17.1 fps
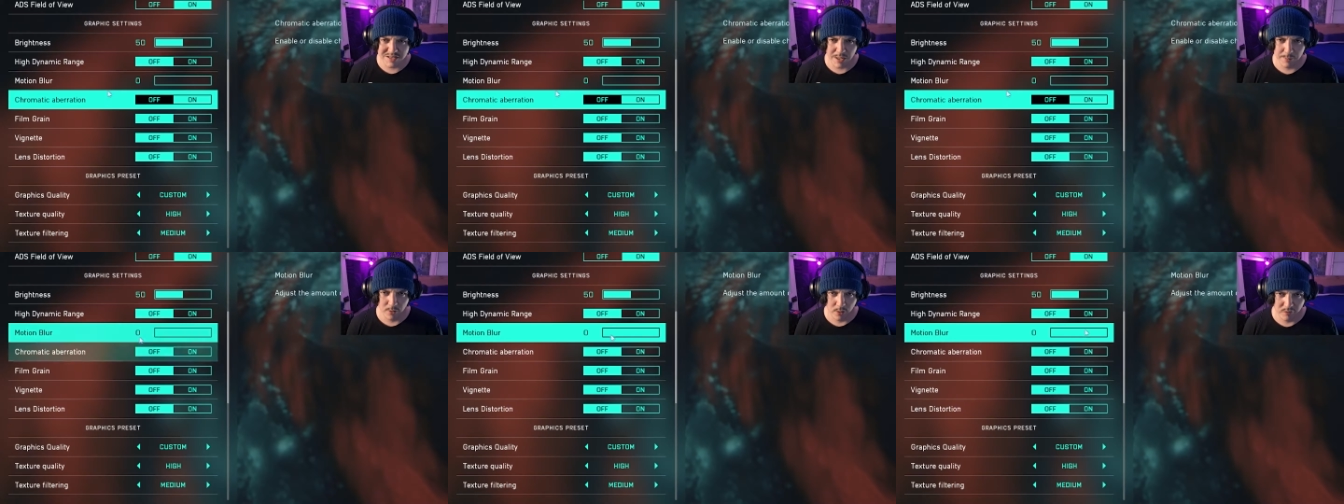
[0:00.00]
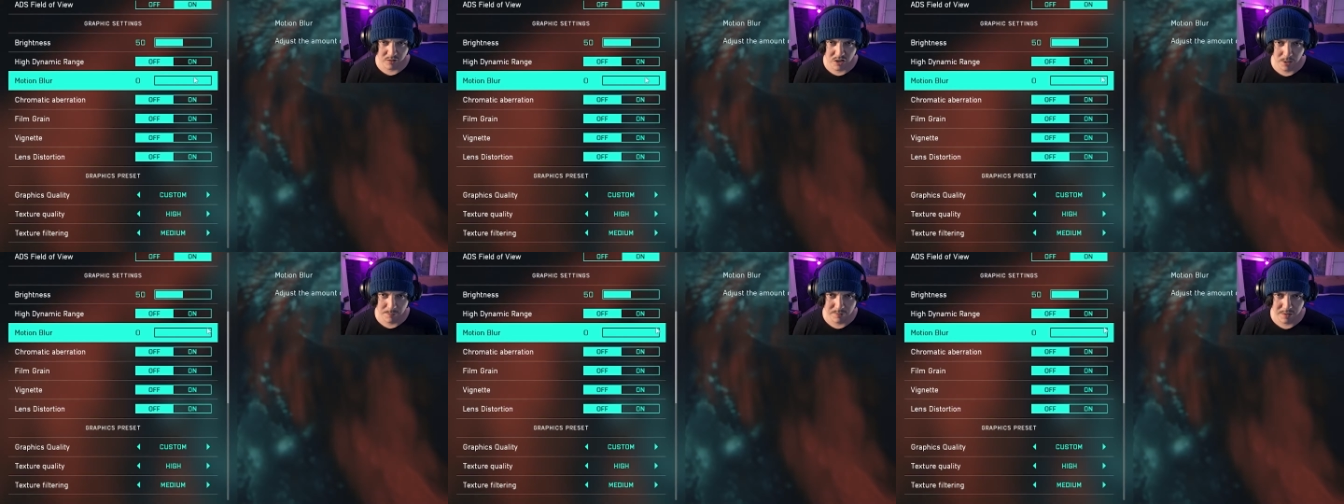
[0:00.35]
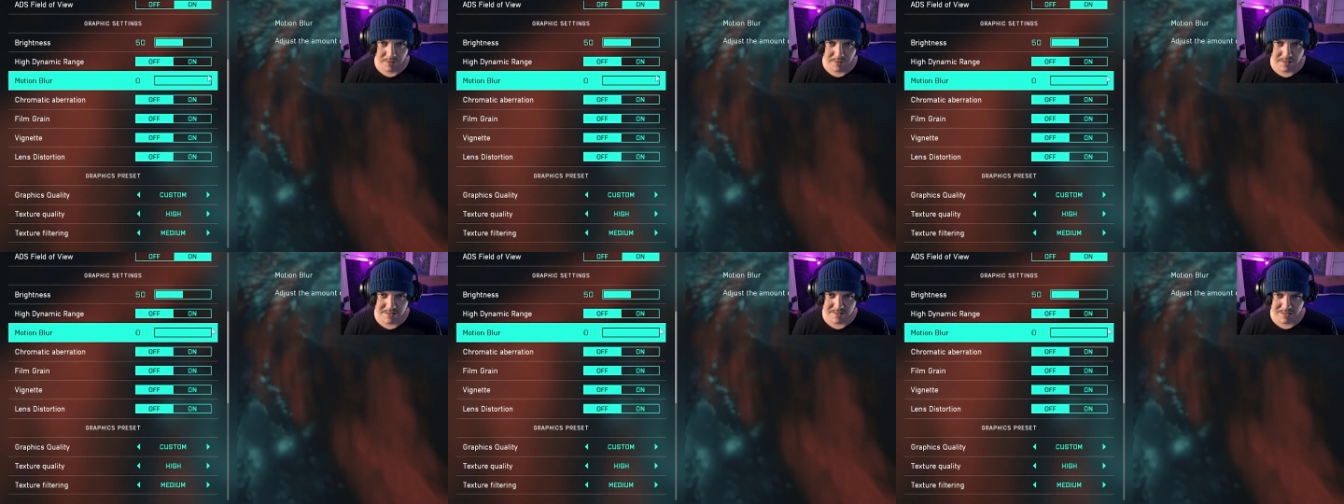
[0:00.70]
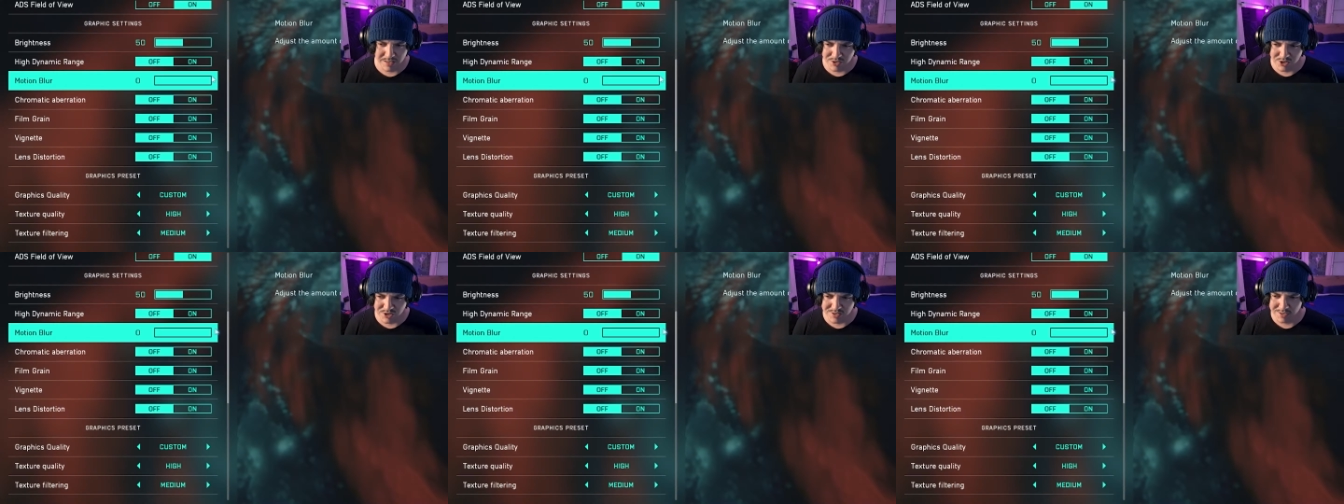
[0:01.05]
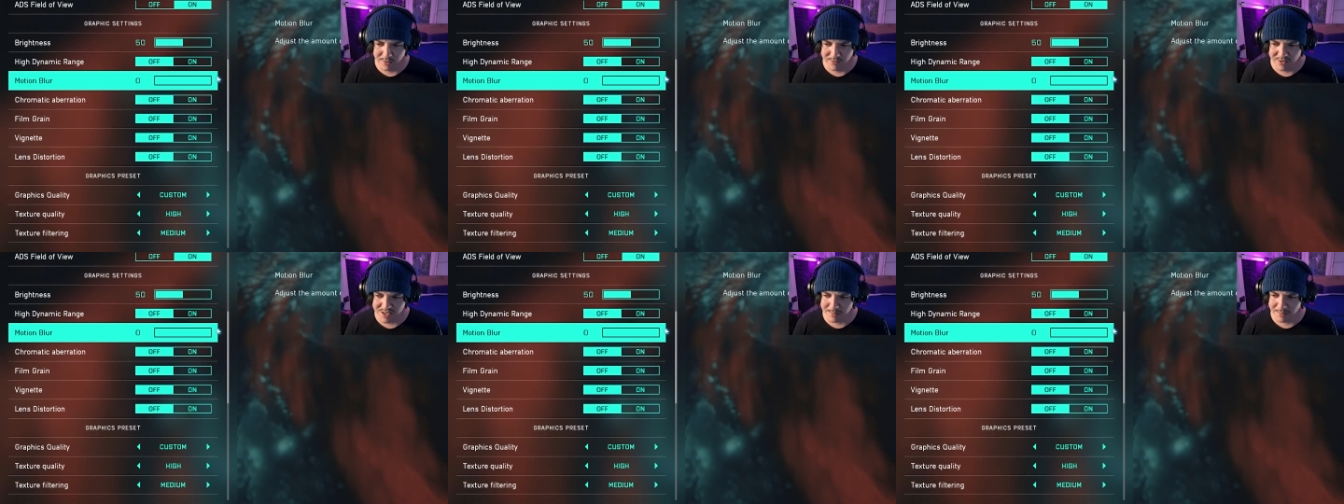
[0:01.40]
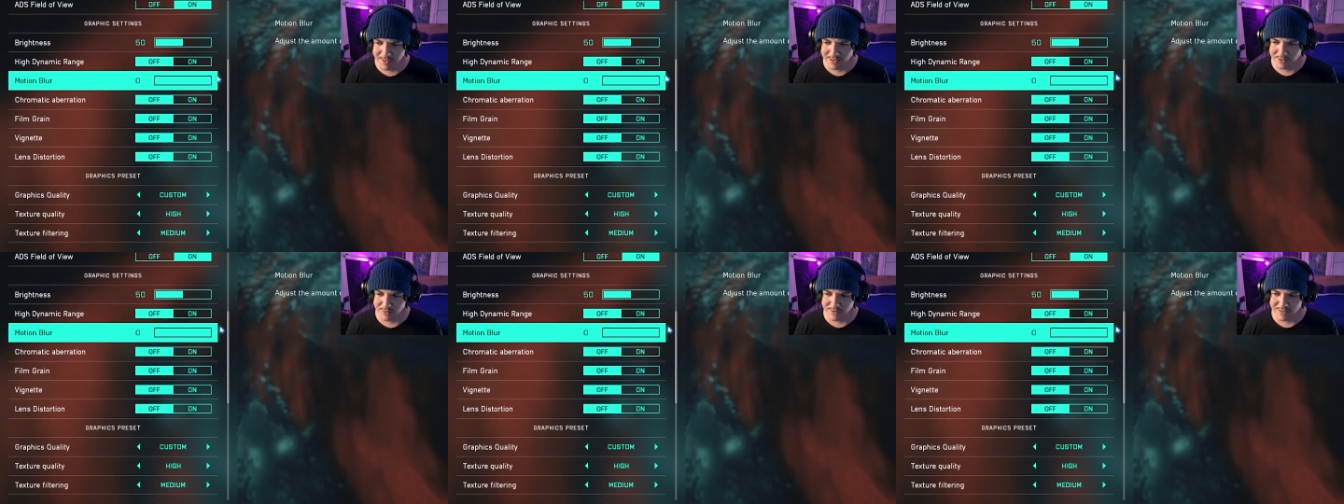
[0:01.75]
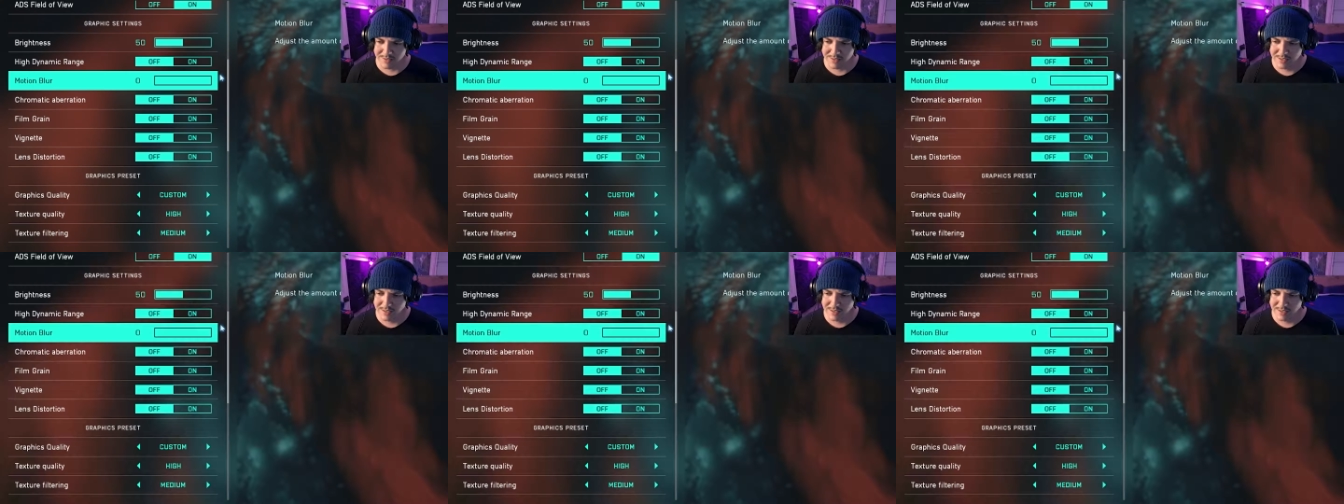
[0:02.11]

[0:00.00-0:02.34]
to skip over a couple of these that are just self-explanatory.